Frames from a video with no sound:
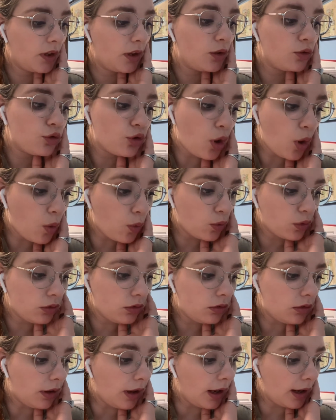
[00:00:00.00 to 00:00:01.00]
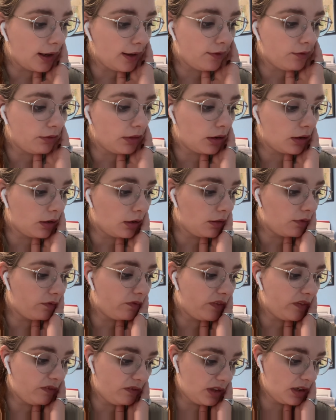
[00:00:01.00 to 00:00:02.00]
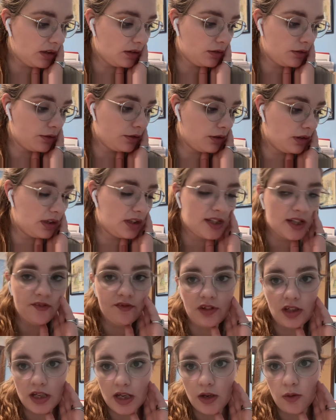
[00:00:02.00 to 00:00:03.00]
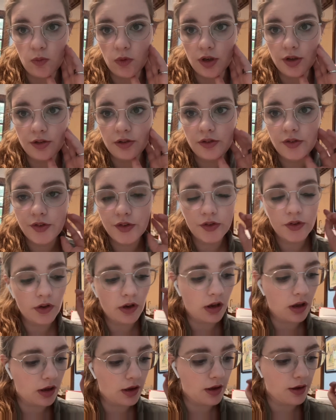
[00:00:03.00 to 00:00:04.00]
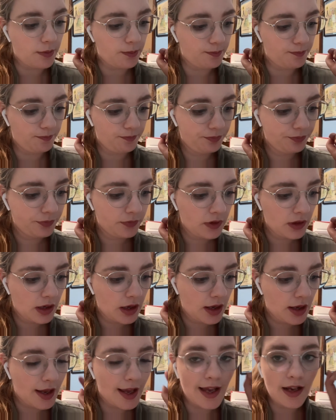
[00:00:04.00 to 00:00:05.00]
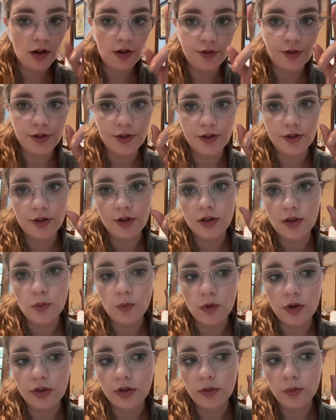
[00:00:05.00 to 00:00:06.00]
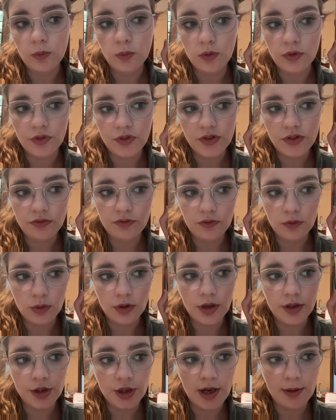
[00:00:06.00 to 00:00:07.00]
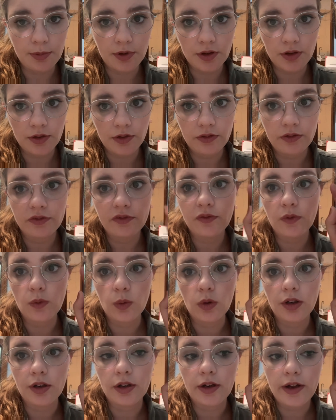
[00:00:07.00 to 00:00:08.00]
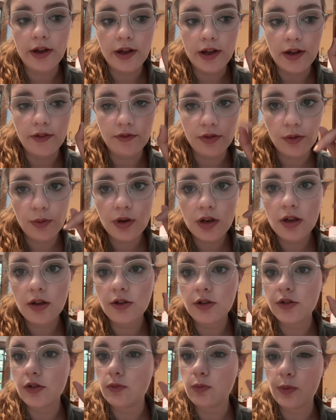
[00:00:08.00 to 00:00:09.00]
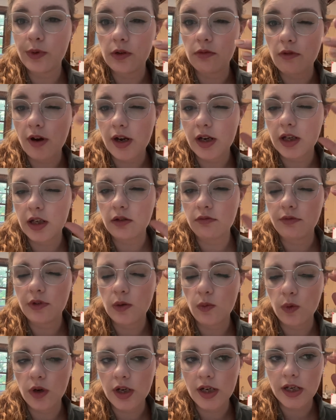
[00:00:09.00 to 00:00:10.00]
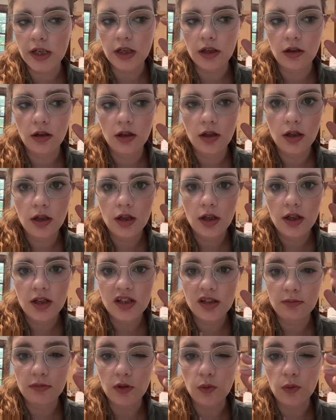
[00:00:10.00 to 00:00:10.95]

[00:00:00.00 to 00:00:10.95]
Total, I've done 1,578 words. 831 was for a chapter for F3, just rewriting it, reworking some of the